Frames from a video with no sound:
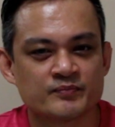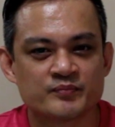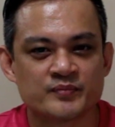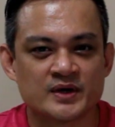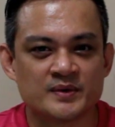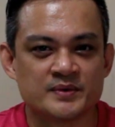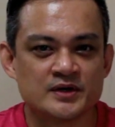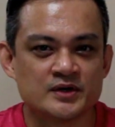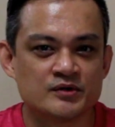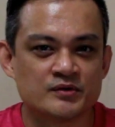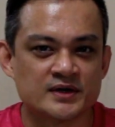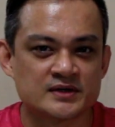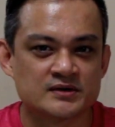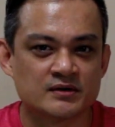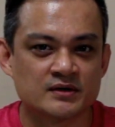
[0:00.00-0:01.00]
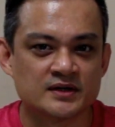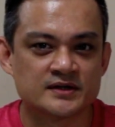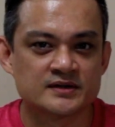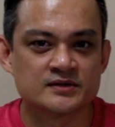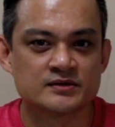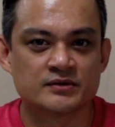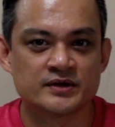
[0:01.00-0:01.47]
maybe US
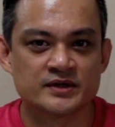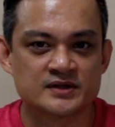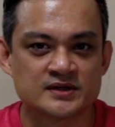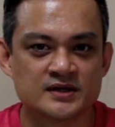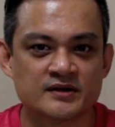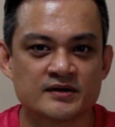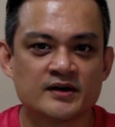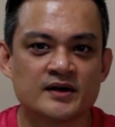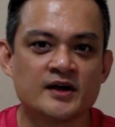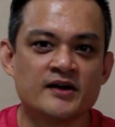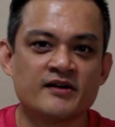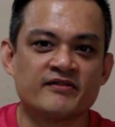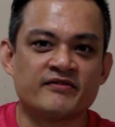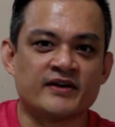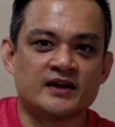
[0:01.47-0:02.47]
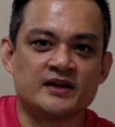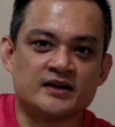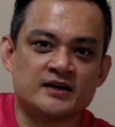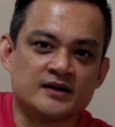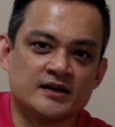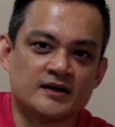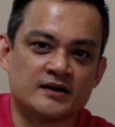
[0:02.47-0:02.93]
dollars. So it's a
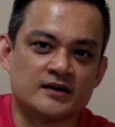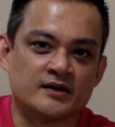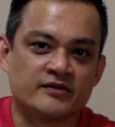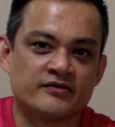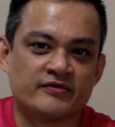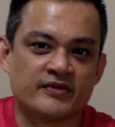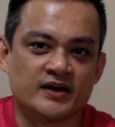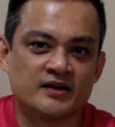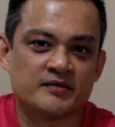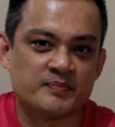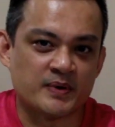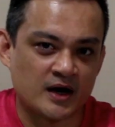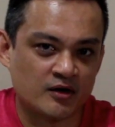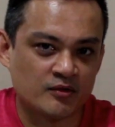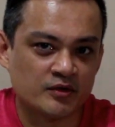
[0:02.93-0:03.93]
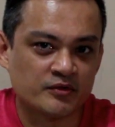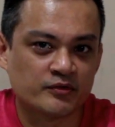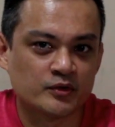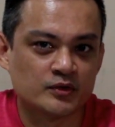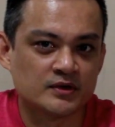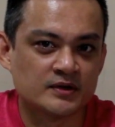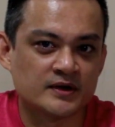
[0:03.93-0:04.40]
fairly
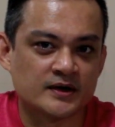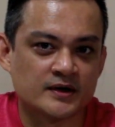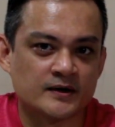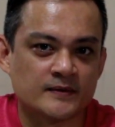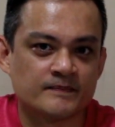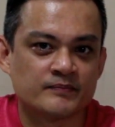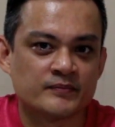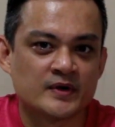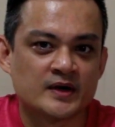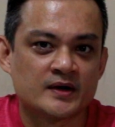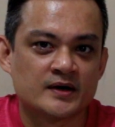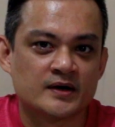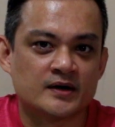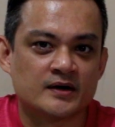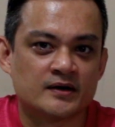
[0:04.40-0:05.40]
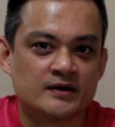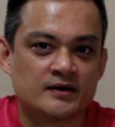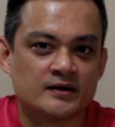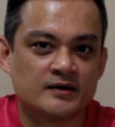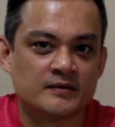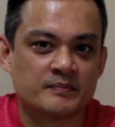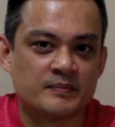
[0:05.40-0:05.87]
powerful
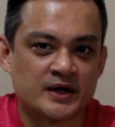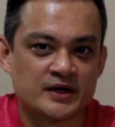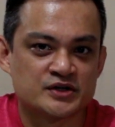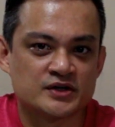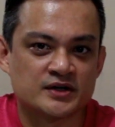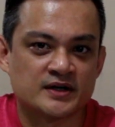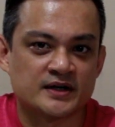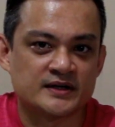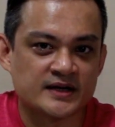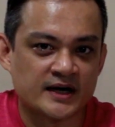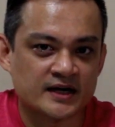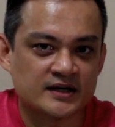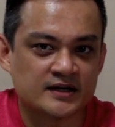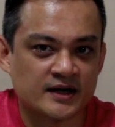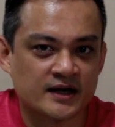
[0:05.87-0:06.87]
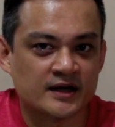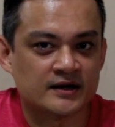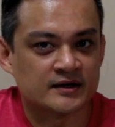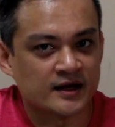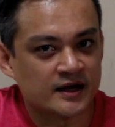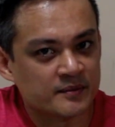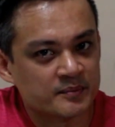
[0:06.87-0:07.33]
budget DEC and
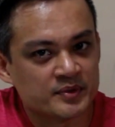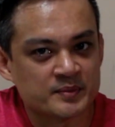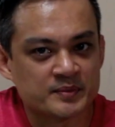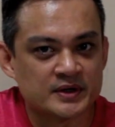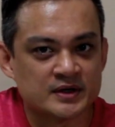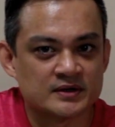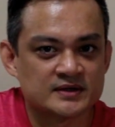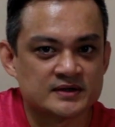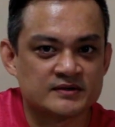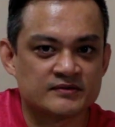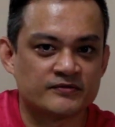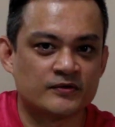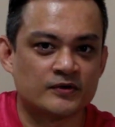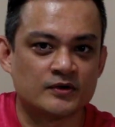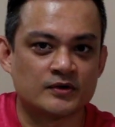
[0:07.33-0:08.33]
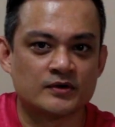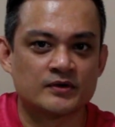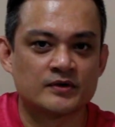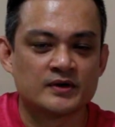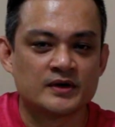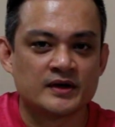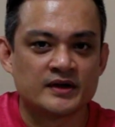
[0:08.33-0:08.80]
amp, because
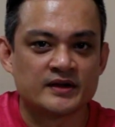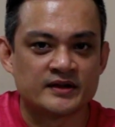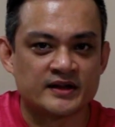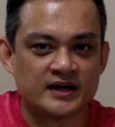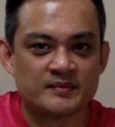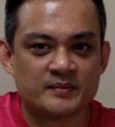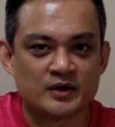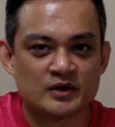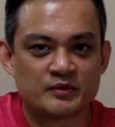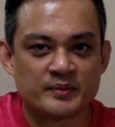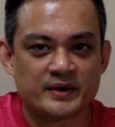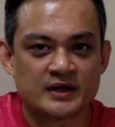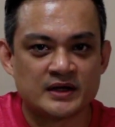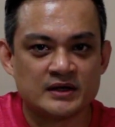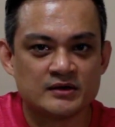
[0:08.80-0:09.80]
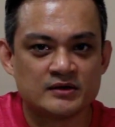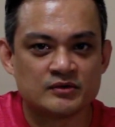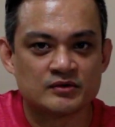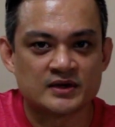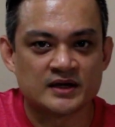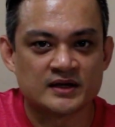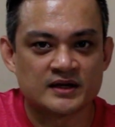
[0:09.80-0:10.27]
for that amount of money
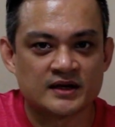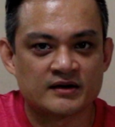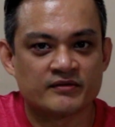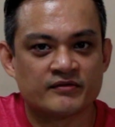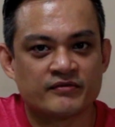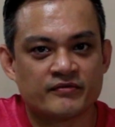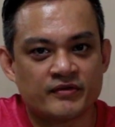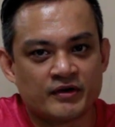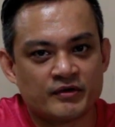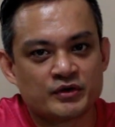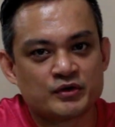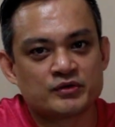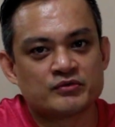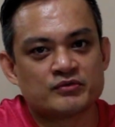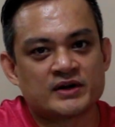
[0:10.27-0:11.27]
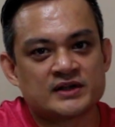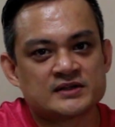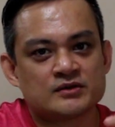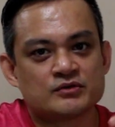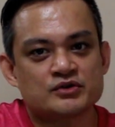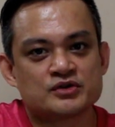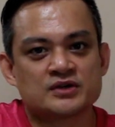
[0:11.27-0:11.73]
you can get very good
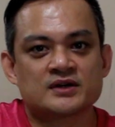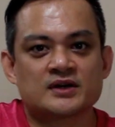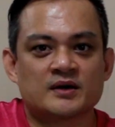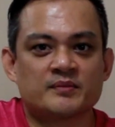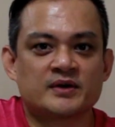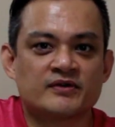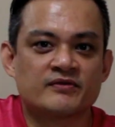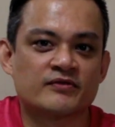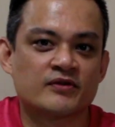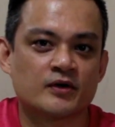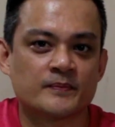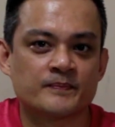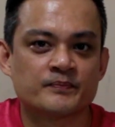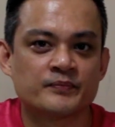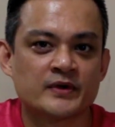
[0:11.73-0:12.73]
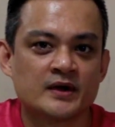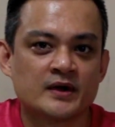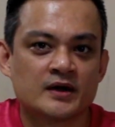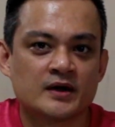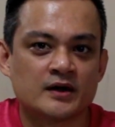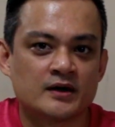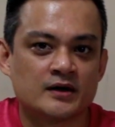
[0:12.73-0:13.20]
resolution coming from
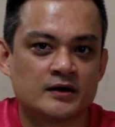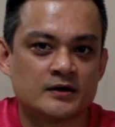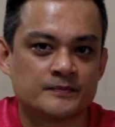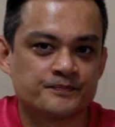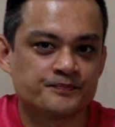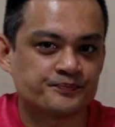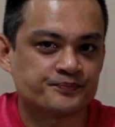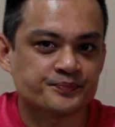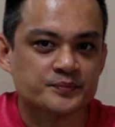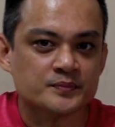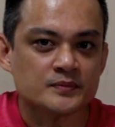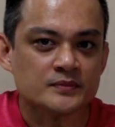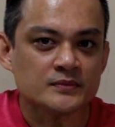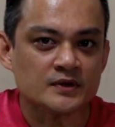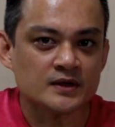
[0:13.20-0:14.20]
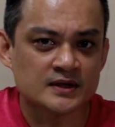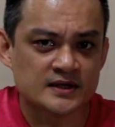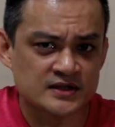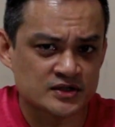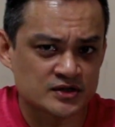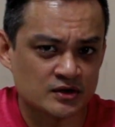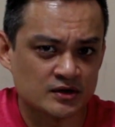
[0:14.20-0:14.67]
the
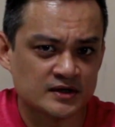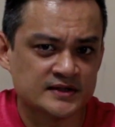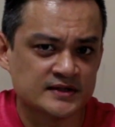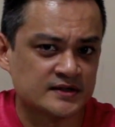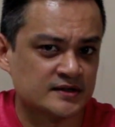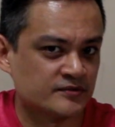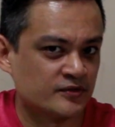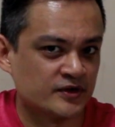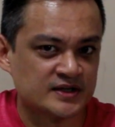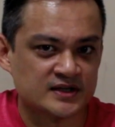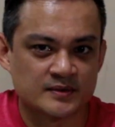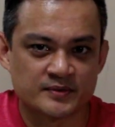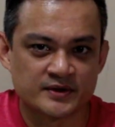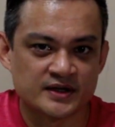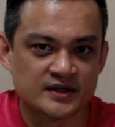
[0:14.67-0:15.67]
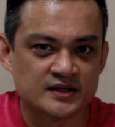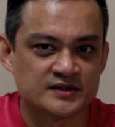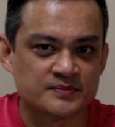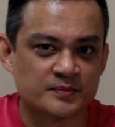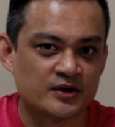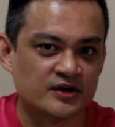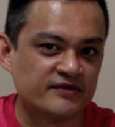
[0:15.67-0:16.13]
source, for example either
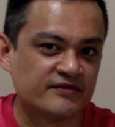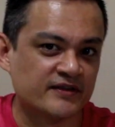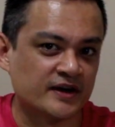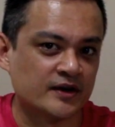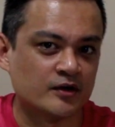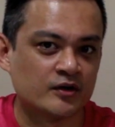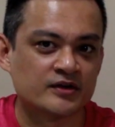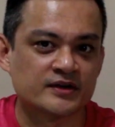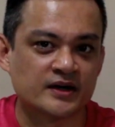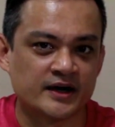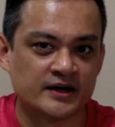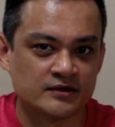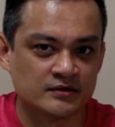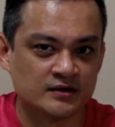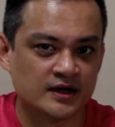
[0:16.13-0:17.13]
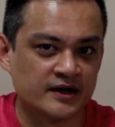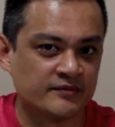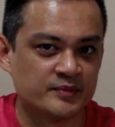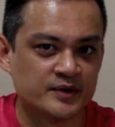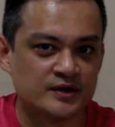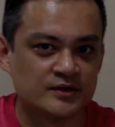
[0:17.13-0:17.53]
Spotify or Tidal. I've been